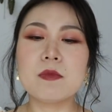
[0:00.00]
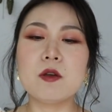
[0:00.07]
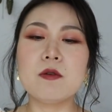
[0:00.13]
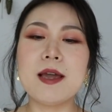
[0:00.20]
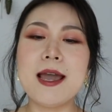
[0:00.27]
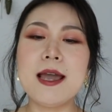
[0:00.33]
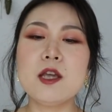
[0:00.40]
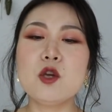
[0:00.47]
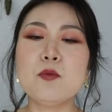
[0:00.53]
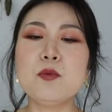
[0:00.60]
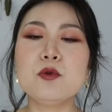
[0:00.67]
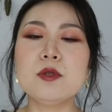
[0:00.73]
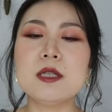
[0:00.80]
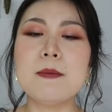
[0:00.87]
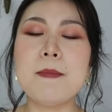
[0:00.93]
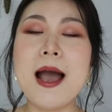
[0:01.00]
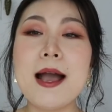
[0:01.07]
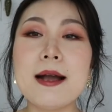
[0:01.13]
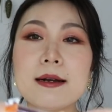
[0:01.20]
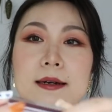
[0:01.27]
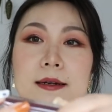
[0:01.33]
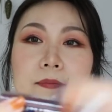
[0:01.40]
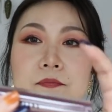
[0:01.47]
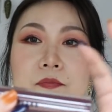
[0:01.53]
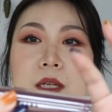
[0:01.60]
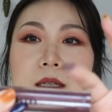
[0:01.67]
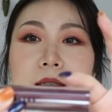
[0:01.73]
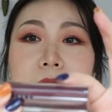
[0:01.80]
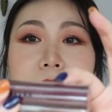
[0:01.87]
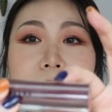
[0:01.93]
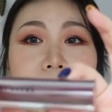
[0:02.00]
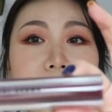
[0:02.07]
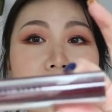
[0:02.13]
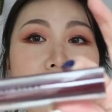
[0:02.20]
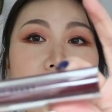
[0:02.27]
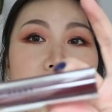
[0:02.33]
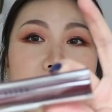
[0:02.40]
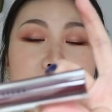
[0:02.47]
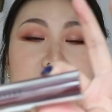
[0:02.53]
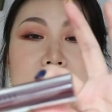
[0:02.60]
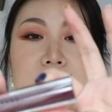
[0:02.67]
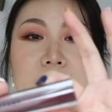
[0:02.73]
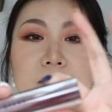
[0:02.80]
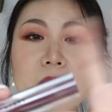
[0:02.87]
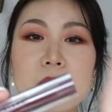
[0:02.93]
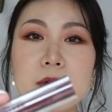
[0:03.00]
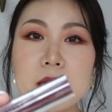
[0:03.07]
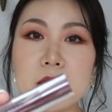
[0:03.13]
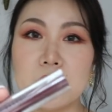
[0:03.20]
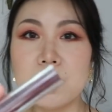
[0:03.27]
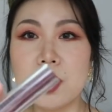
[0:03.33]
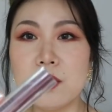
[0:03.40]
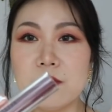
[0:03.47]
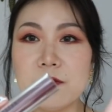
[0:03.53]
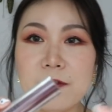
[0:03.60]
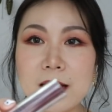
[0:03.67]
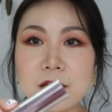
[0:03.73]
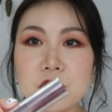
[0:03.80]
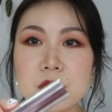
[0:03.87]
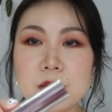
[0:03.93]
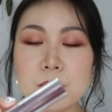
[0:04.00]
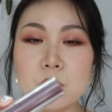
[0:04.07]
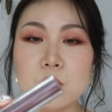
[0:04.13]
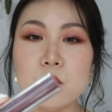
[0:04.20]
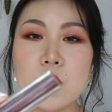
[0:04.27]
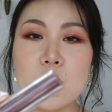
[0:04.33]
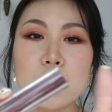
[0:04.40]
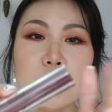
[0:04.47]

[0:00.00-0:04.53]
Okay, you put the back. The design is very, you know, fashionable.